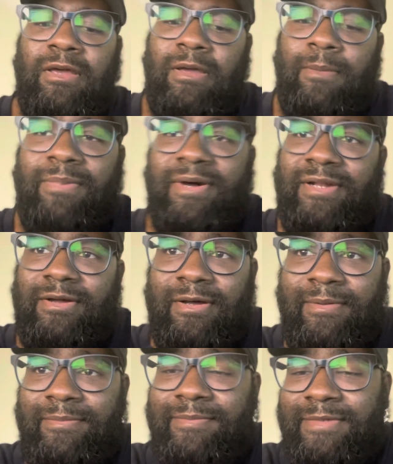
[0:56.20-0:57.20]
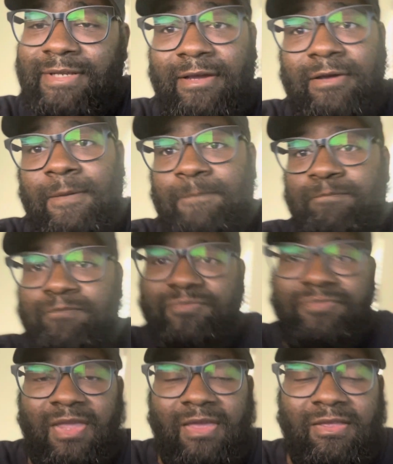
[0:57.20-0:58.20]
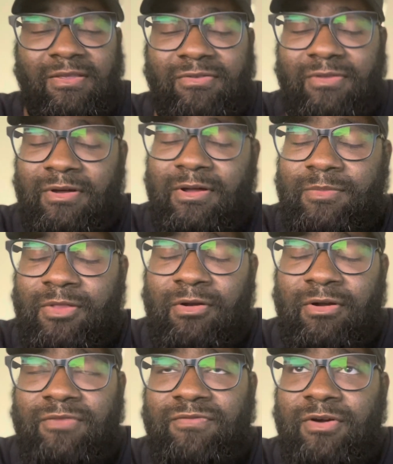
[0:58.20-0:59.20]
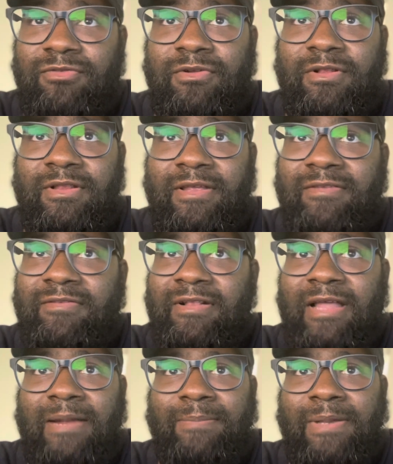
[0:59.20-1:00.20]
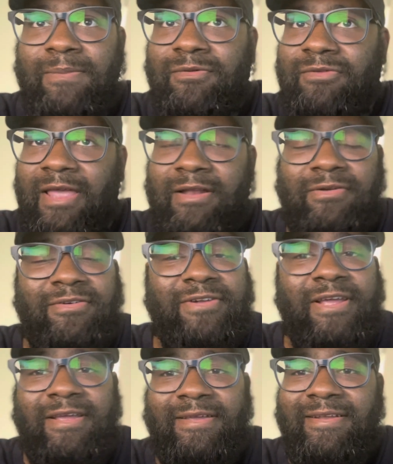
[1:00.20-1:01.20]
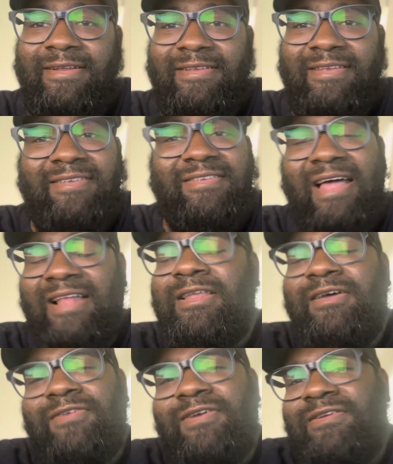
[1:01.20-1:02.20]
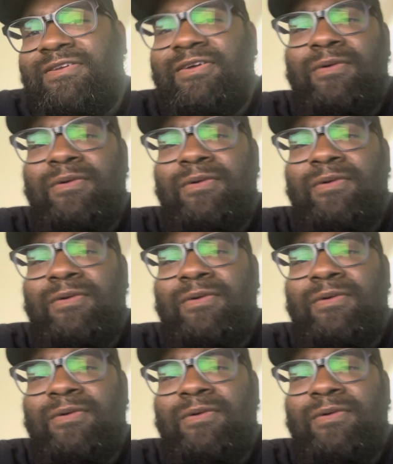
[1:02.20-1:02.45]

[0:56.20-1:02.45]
But yeah, he's 31st on the list. A lot of people's hating on that, and I love it.